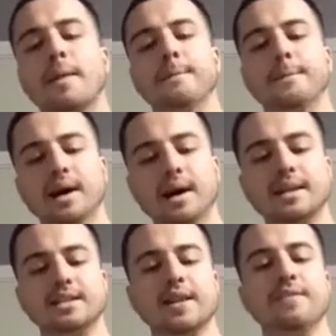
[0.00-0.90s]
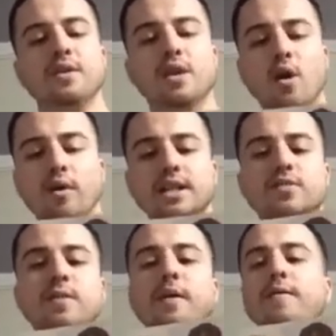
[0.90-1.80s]
But if you notice
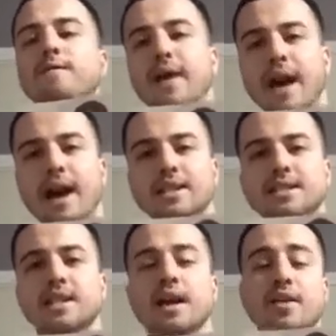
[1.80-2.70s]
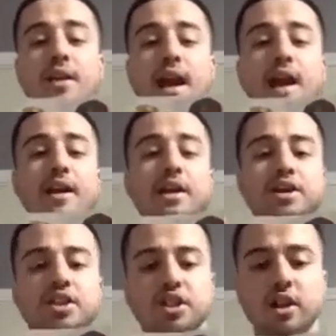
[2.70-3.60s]
from the fats, the added in
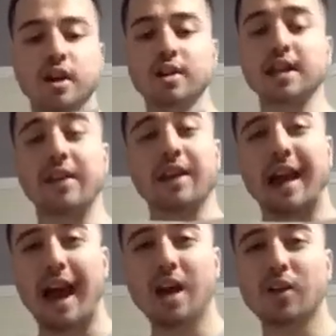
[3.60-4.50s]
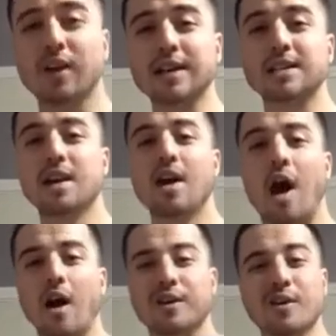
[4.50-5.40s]
sugars, and the calories,
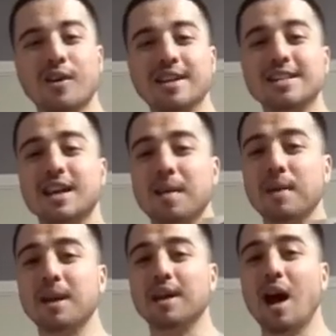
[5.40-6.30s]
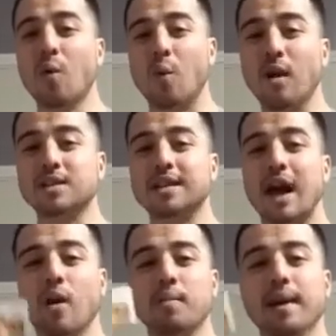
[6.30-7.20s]
our donut is going to be a lot worse than
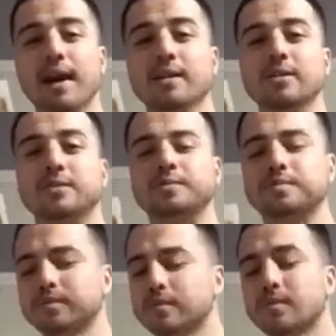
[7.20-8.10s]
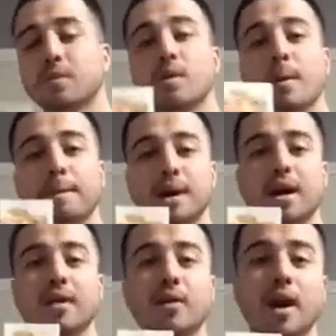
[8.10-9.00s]
our bagel.
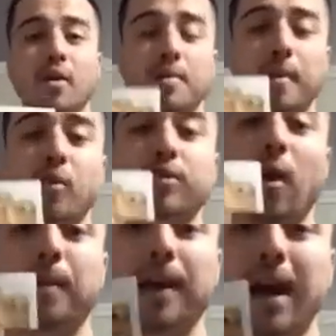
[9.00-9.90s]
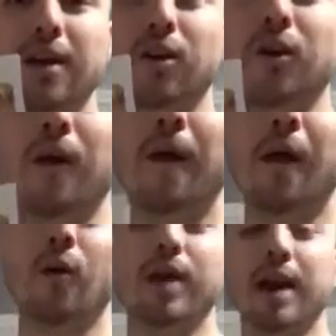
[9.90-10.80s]
But we got to remember with our bagel,
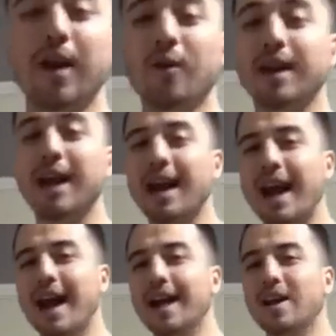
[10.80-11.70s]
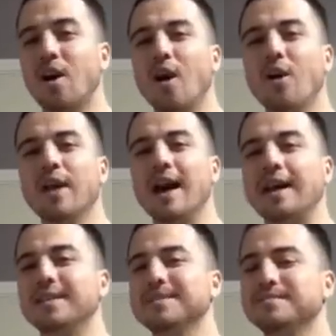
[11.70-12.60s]
we can't add all
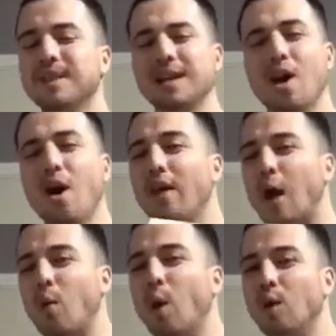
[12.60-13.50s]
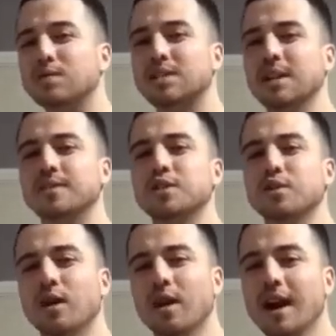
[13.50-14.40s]
that whoa stuff to
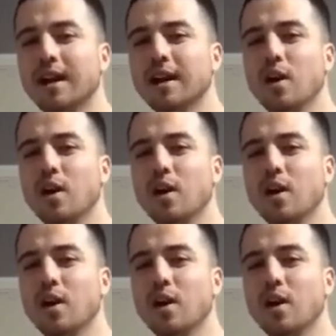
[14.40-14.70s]
it, all right?